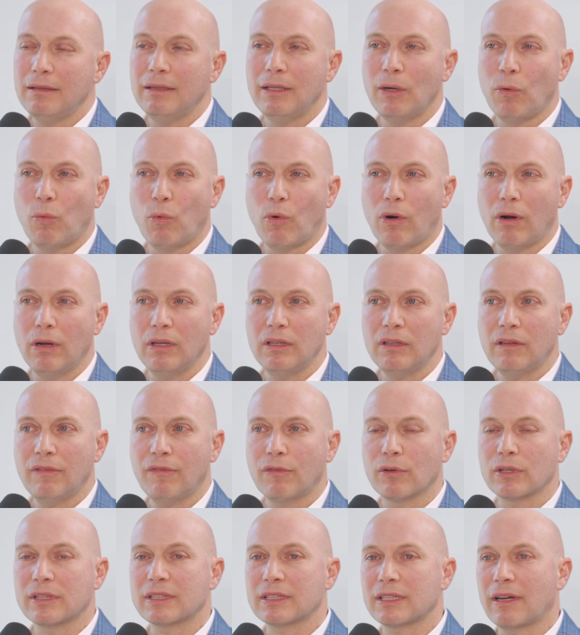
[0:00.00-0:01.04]
want
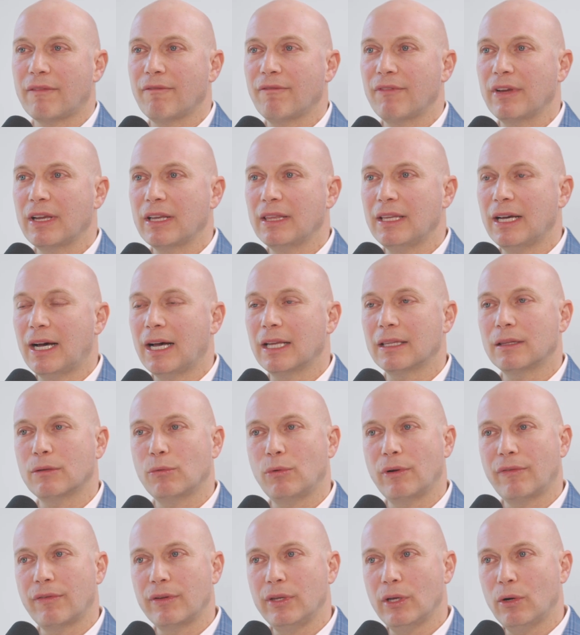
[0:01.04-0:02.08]
for something that
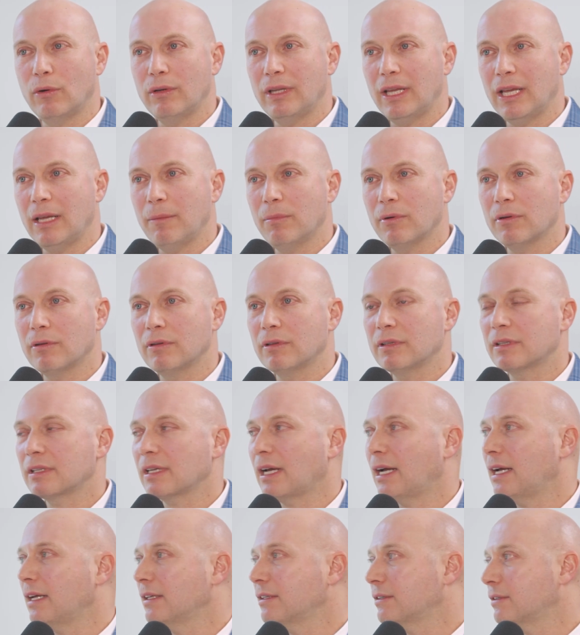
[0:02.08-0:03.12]
with no neighbors,
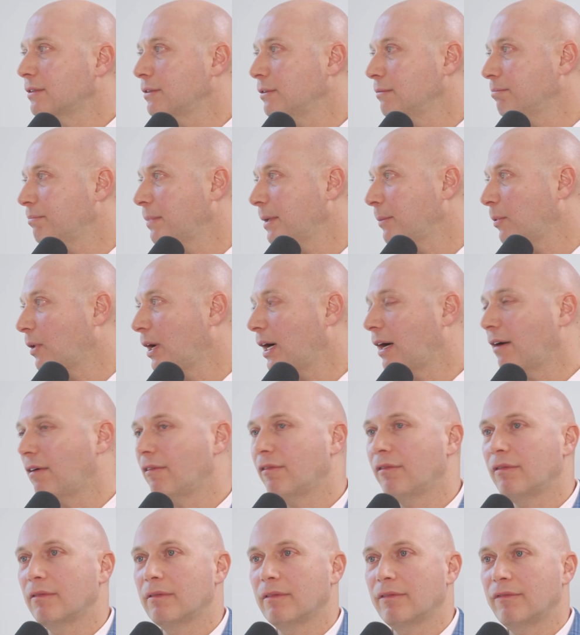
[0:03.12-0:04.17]
as people
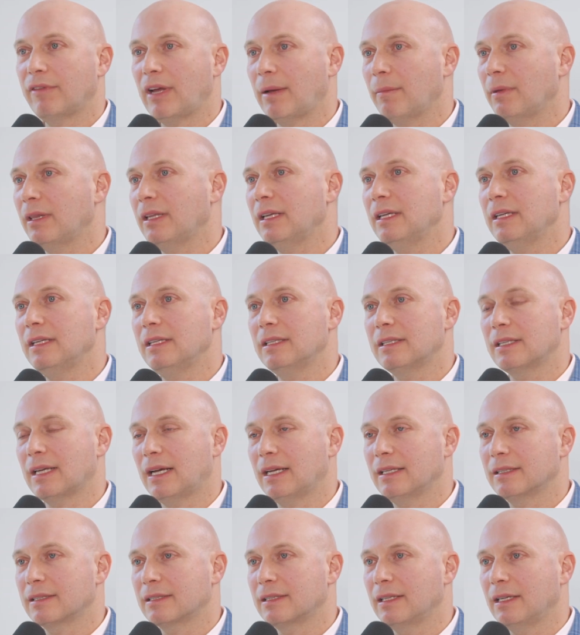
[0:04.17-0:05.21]
have families,
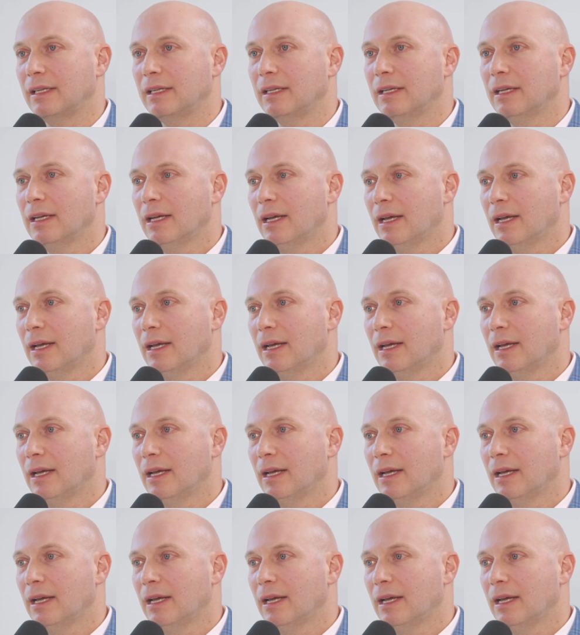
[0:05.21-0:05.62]
as they